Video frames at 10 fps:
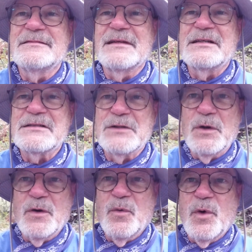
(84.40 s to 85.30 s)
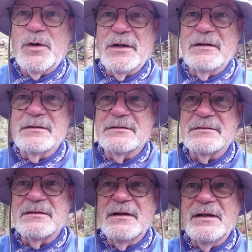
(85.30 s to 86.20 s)
I started working
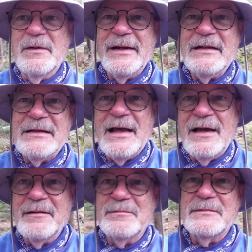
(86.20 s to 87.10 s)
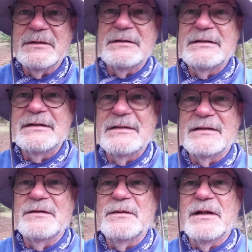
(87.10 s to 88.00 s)
a little at a time,
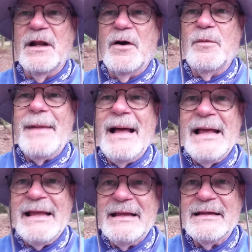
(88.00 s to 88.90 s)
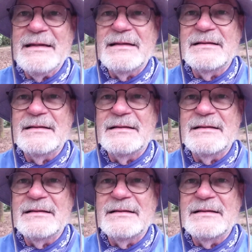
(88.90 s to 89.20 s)
doing it all by hand